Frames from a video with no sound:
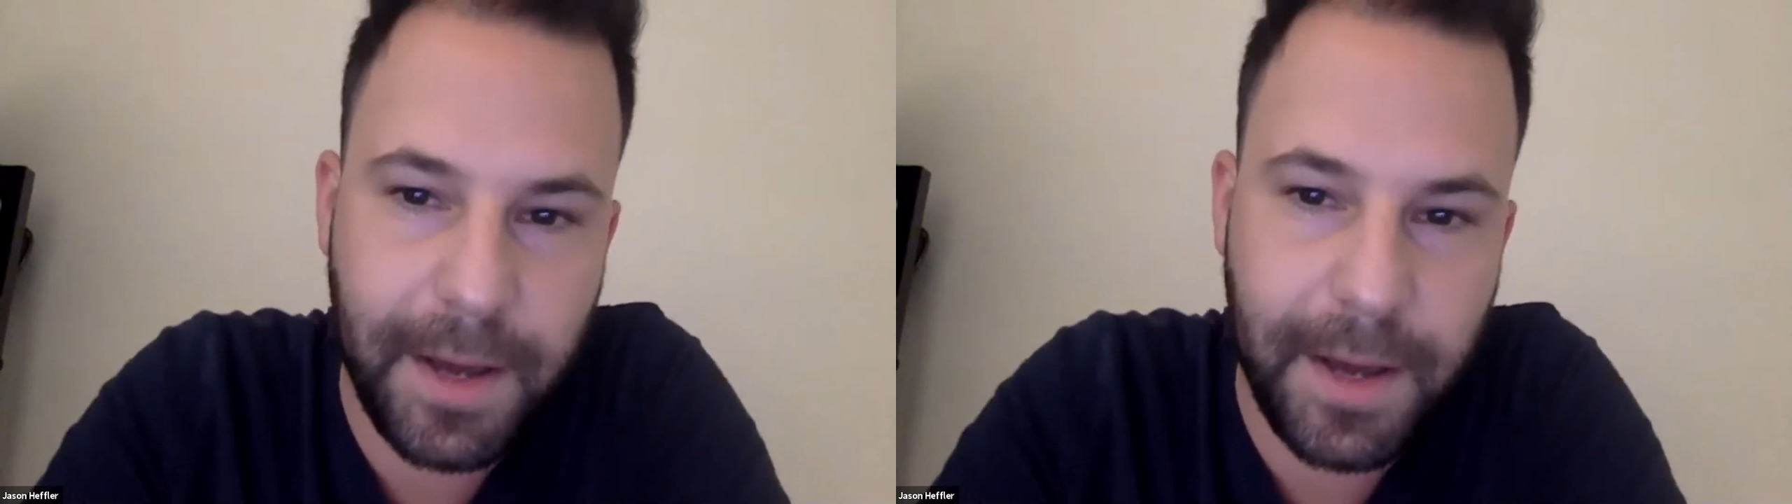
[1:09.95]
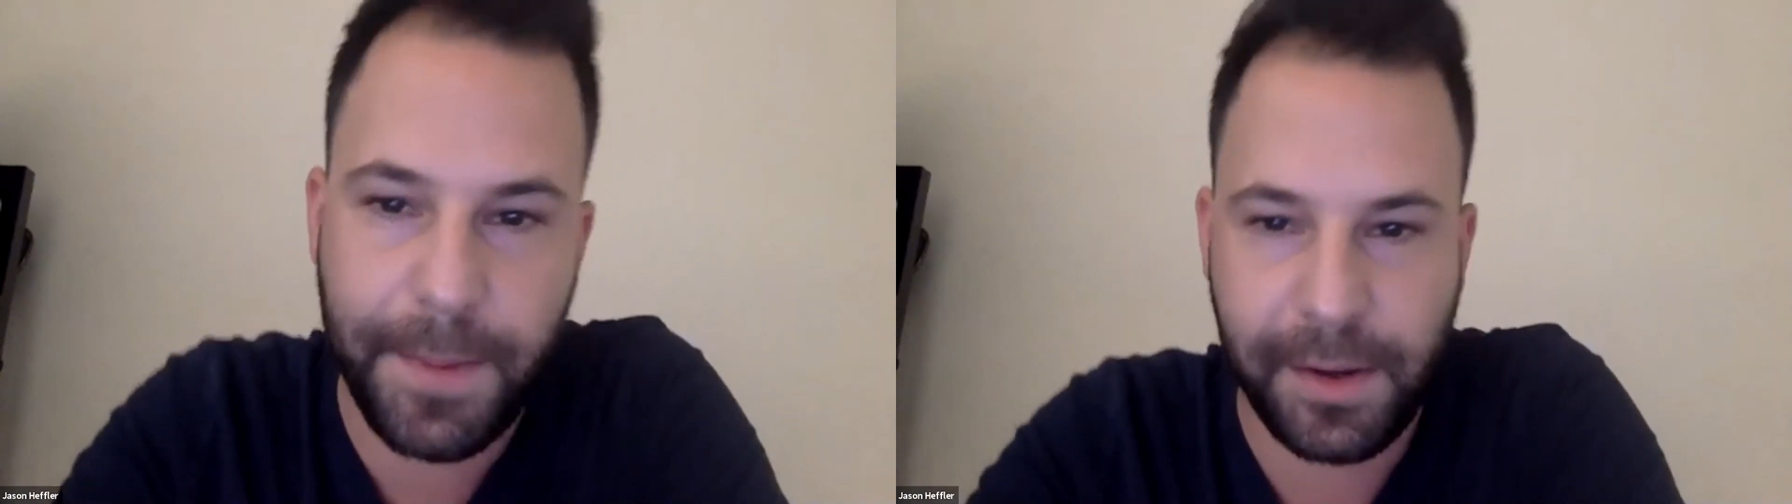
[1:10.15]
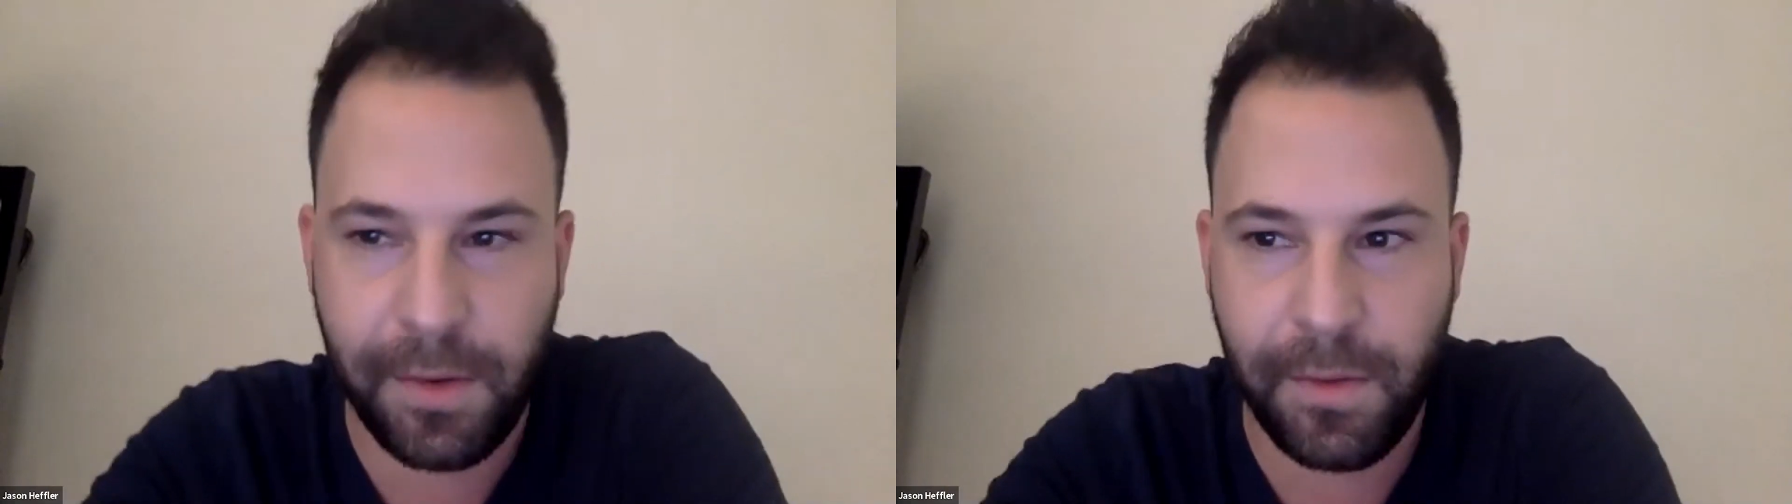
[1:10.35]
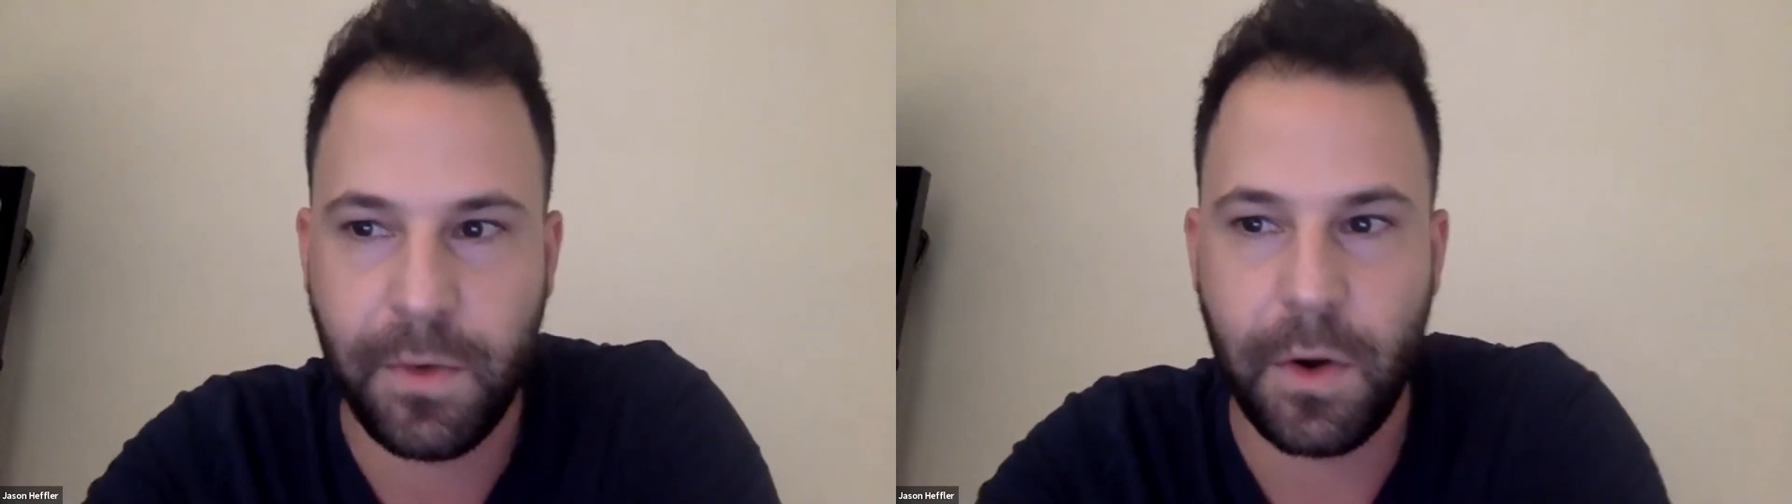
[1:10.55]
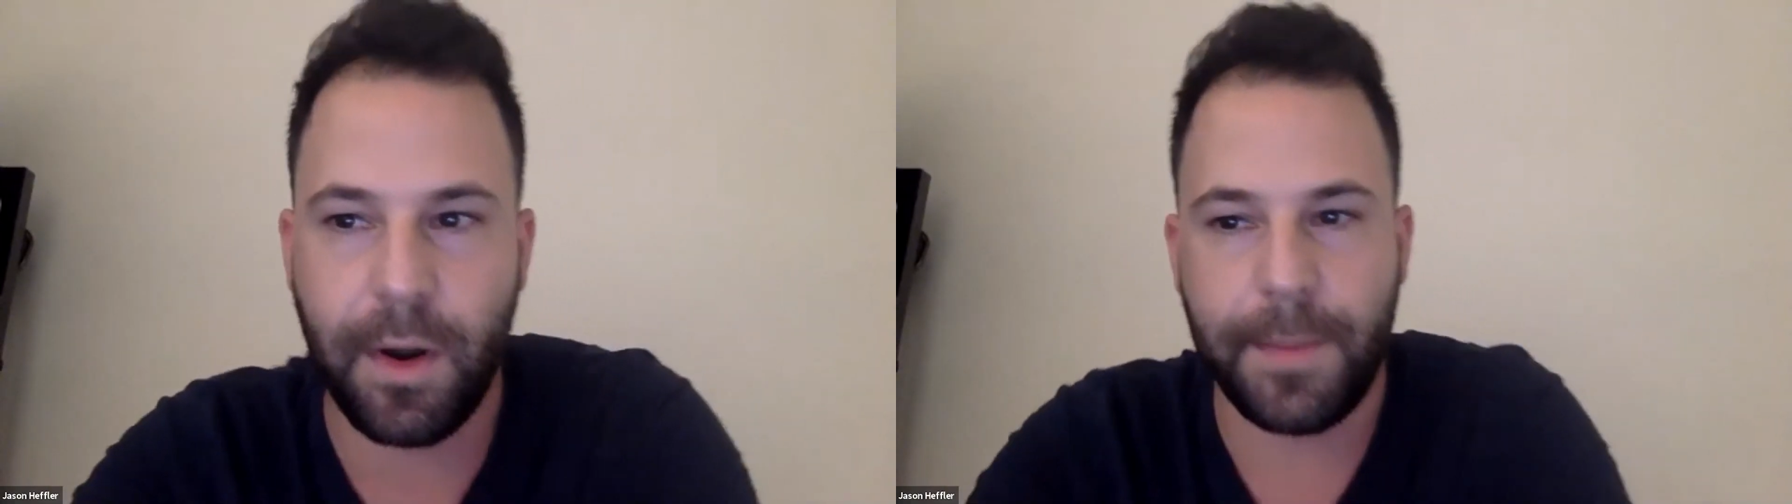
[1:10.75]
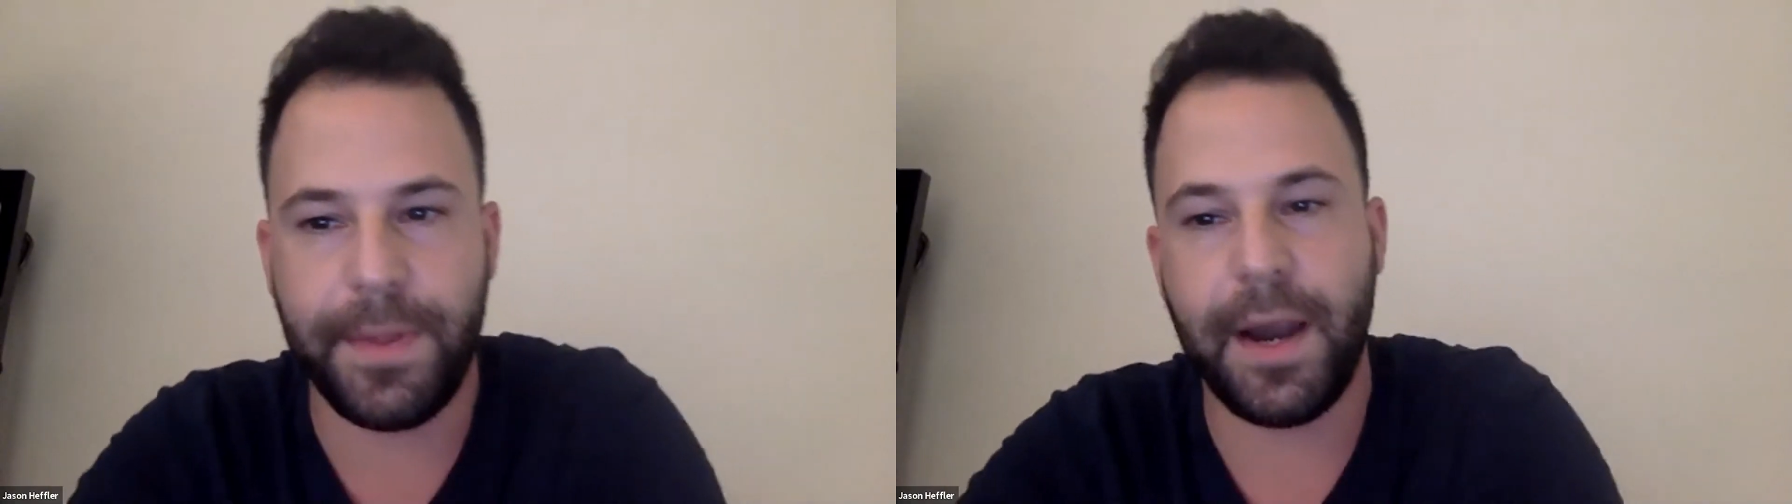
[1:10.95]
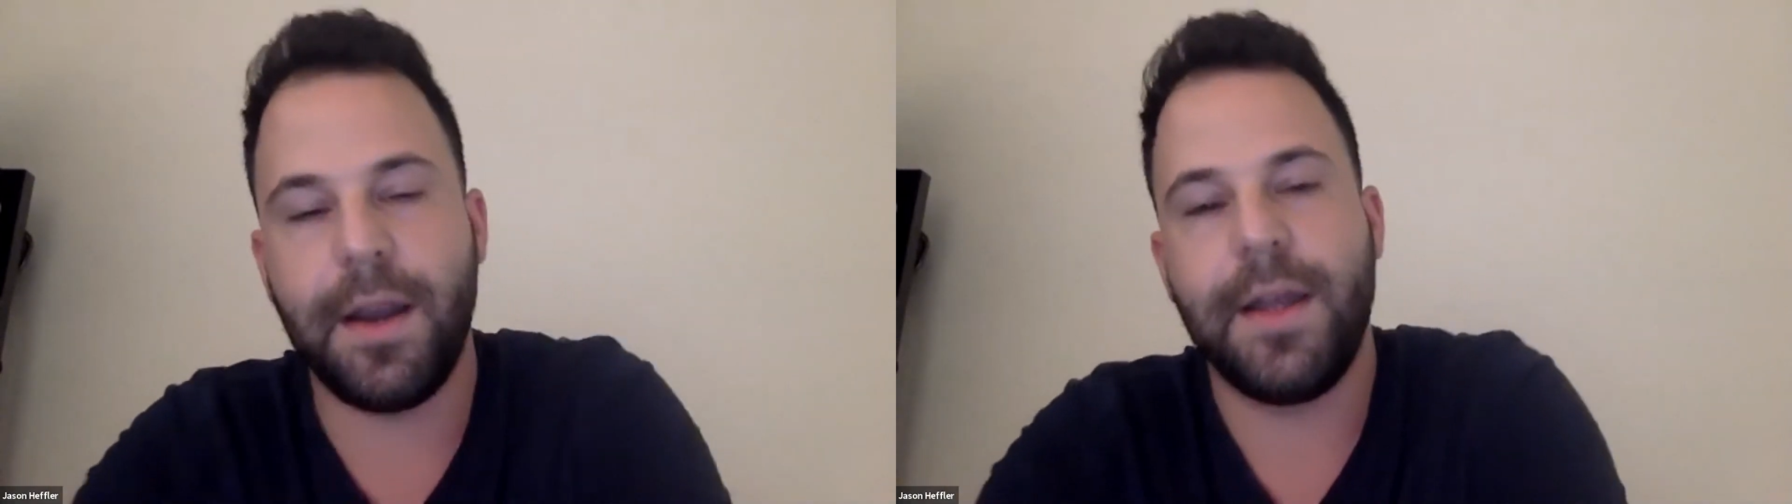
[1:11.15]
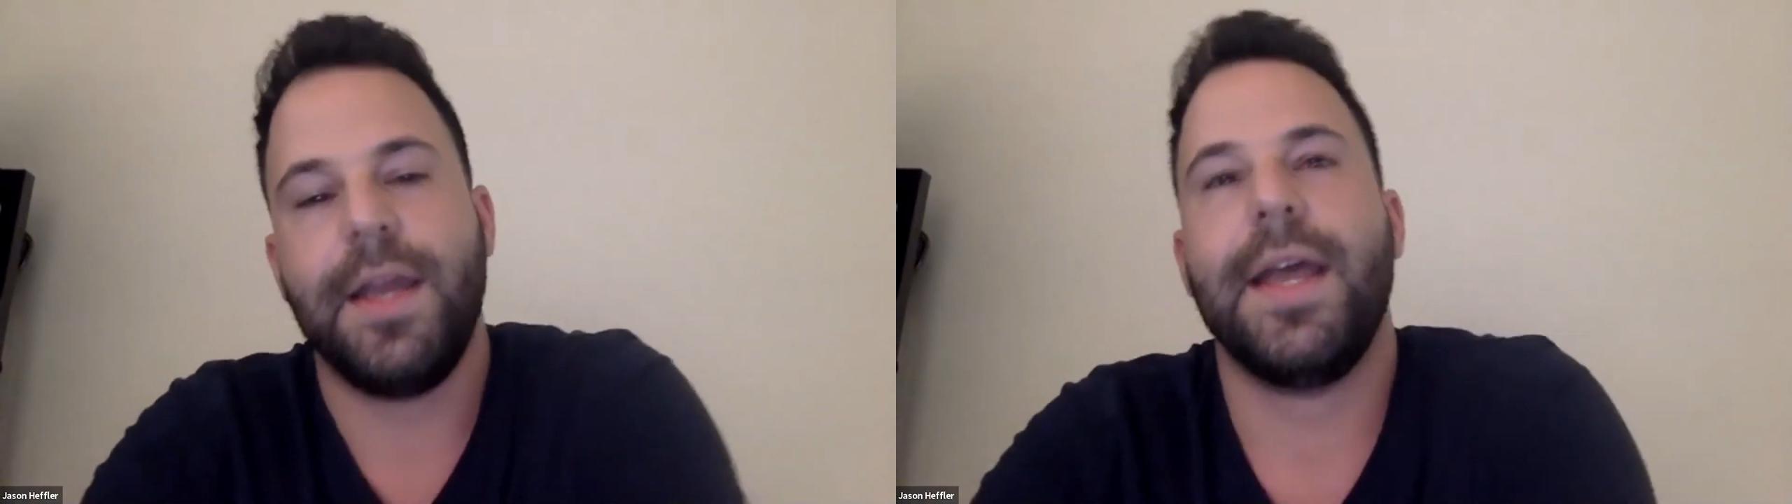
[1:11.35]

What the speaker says: I grew up there,